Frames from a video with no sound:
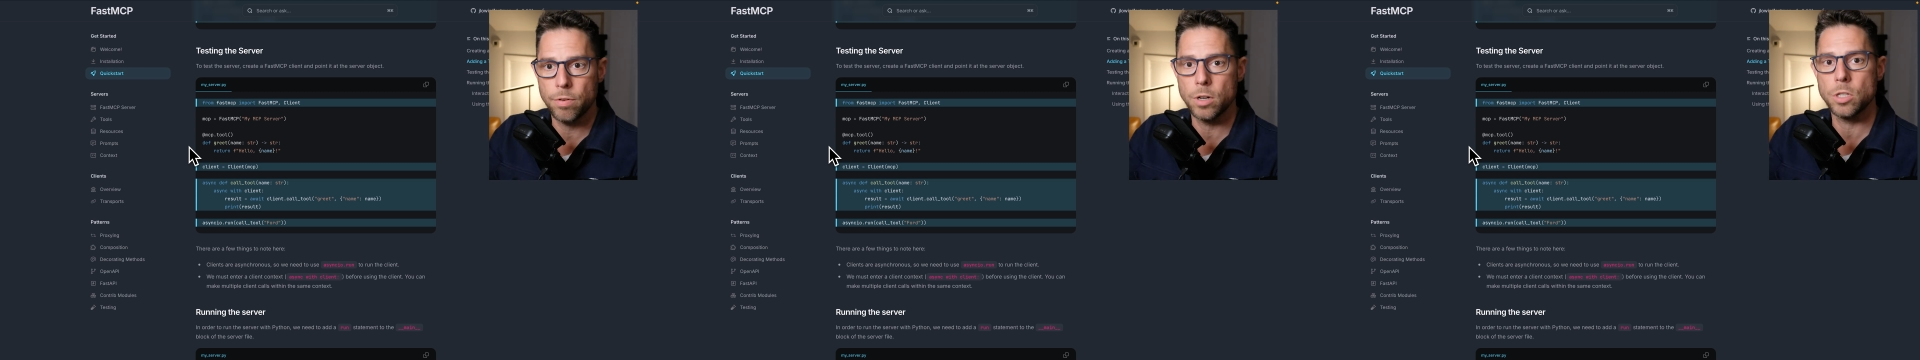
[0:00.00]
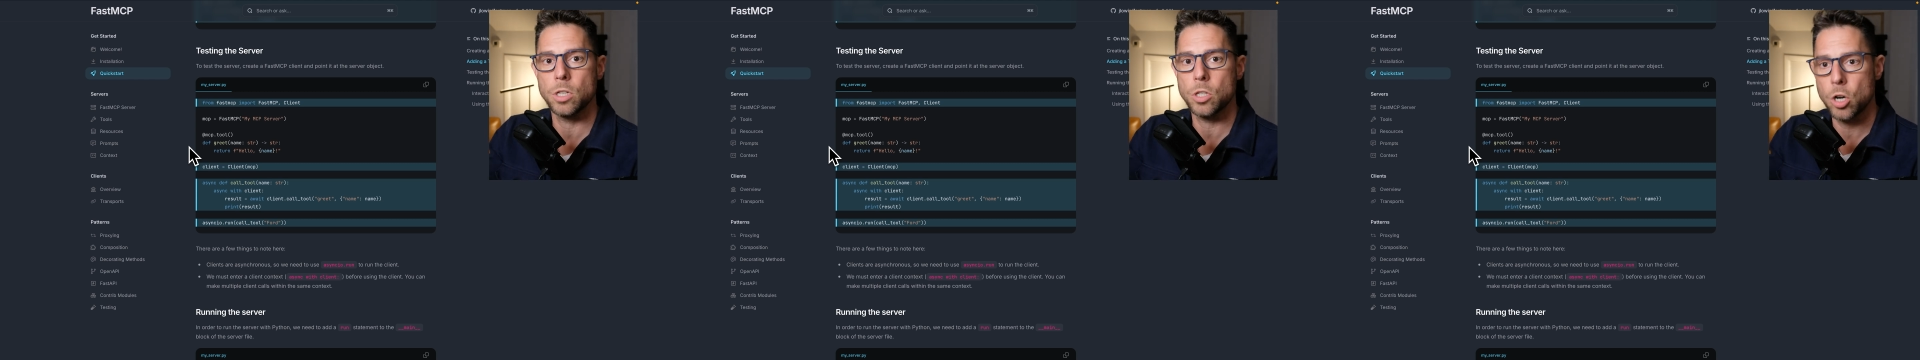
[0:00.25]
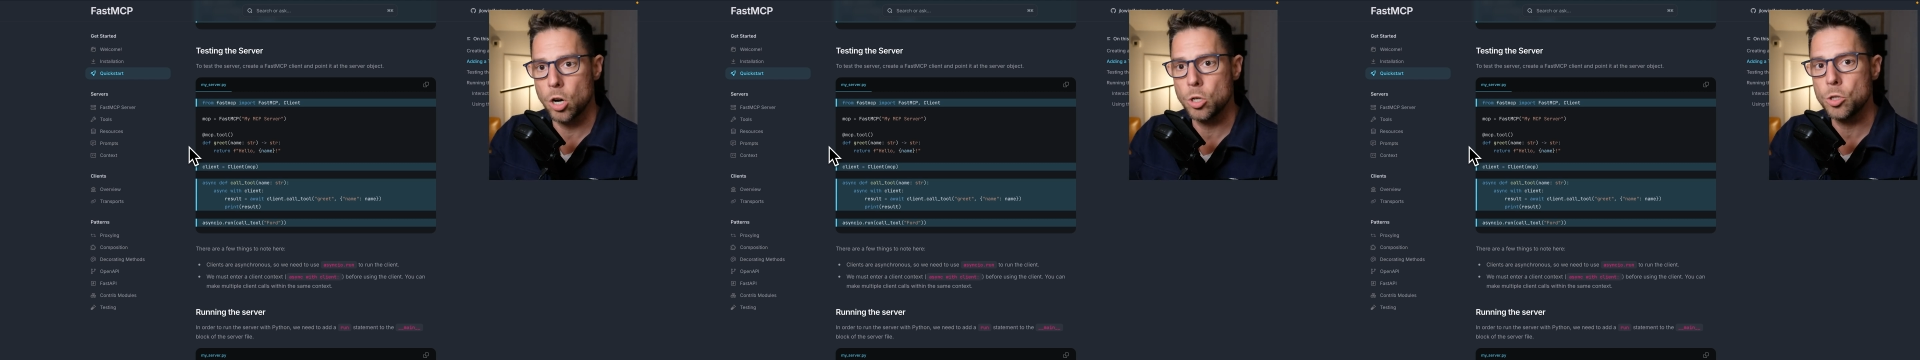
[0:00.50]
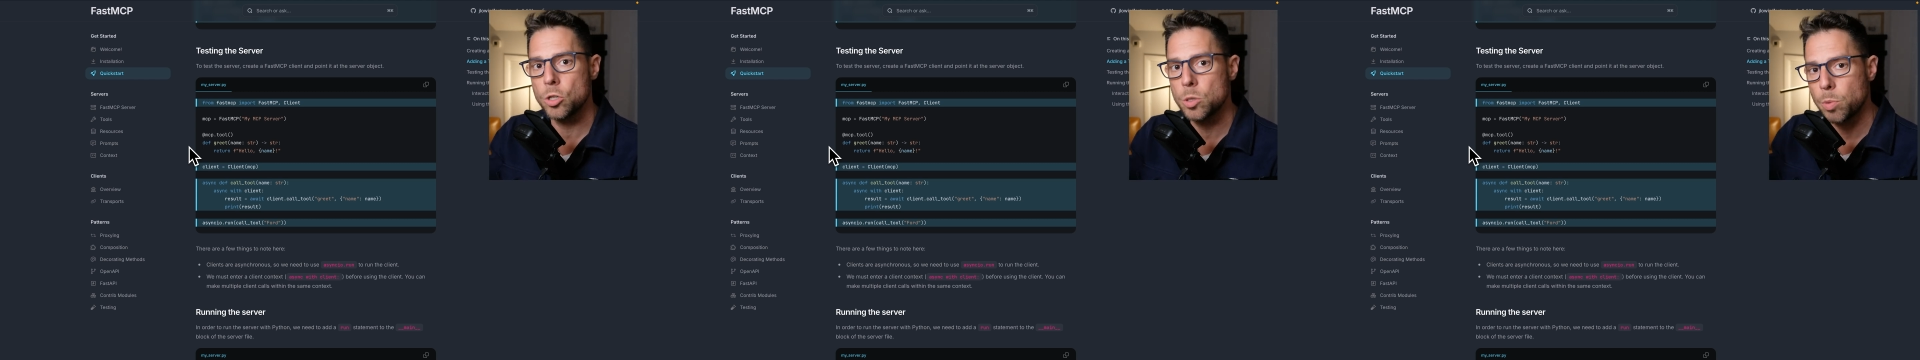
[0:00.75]
for instance,
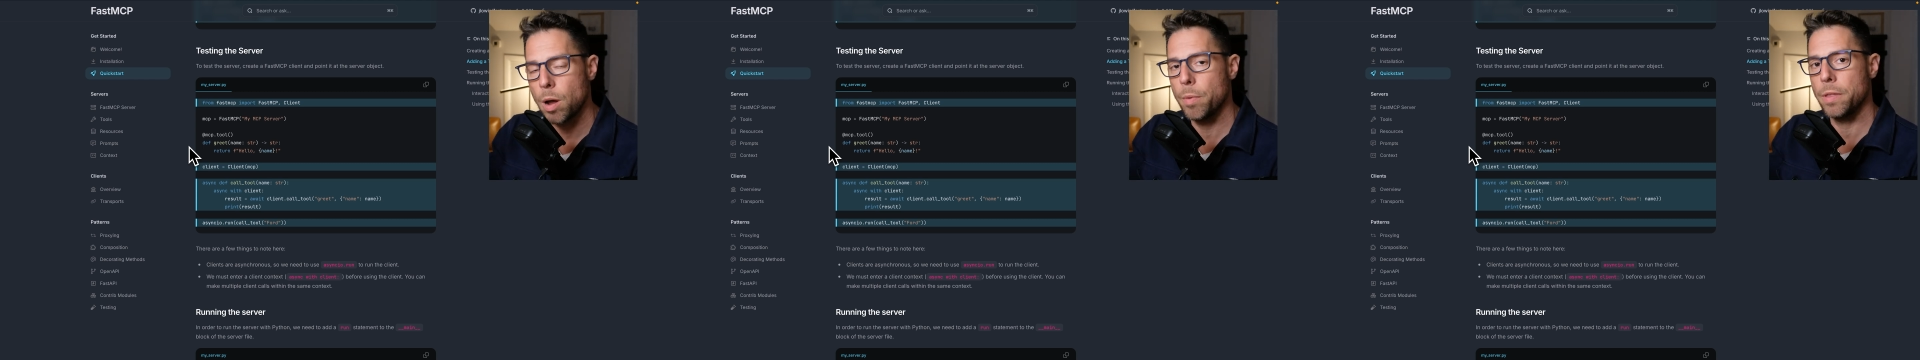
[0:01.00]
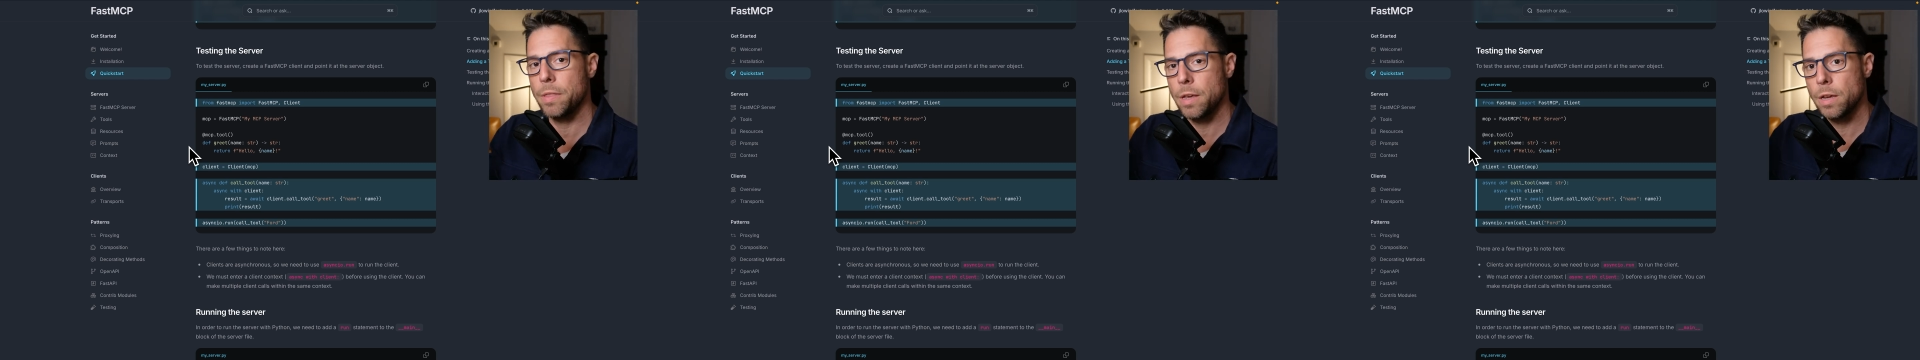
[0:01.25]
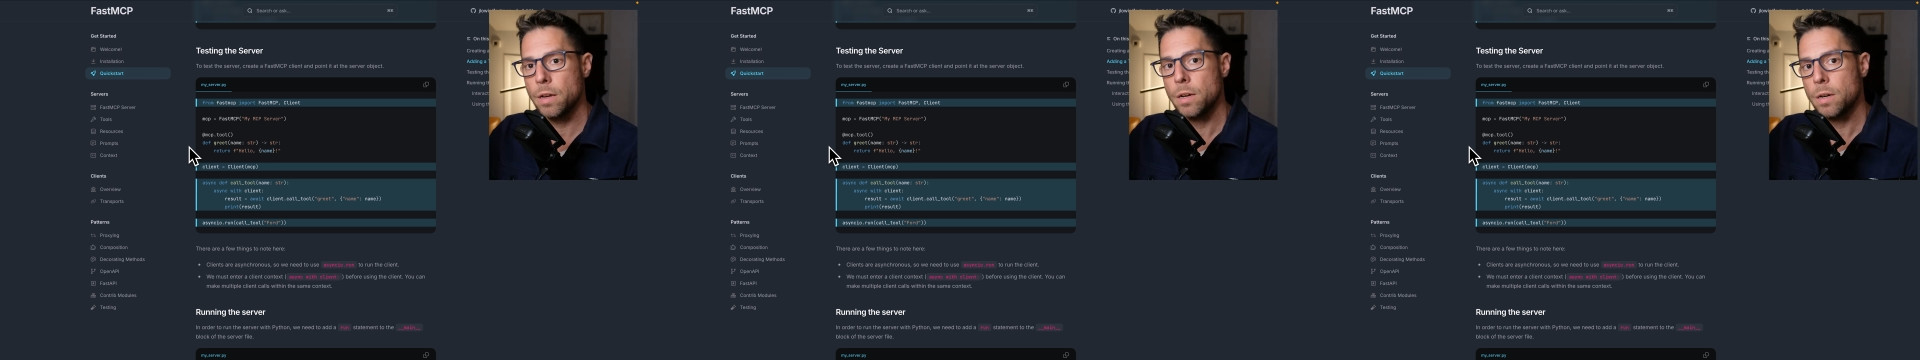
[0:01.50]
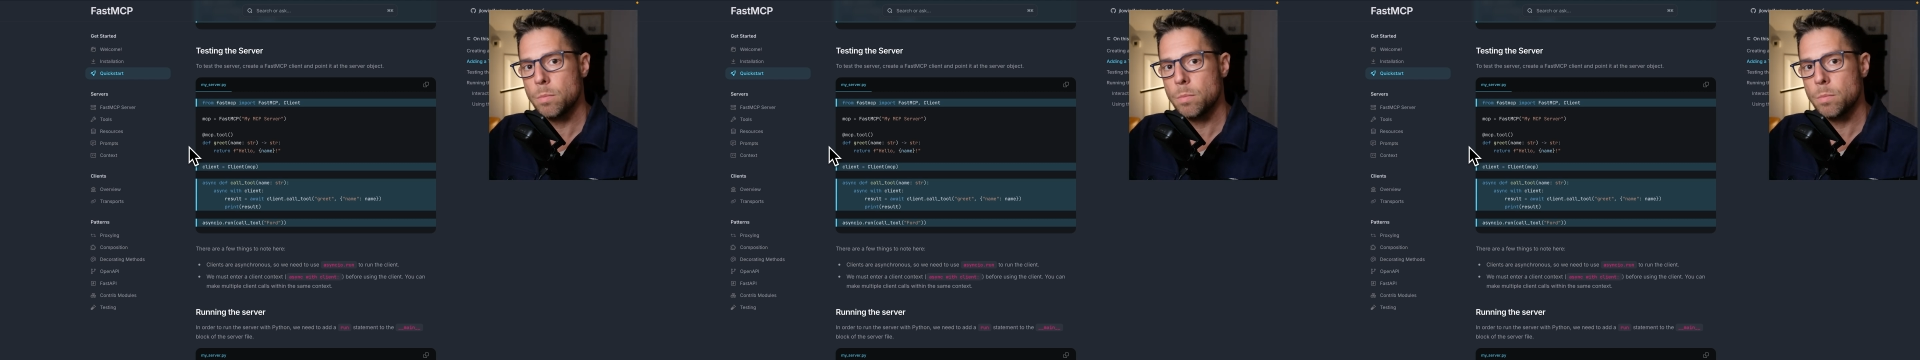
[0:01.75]
Cursor is probably the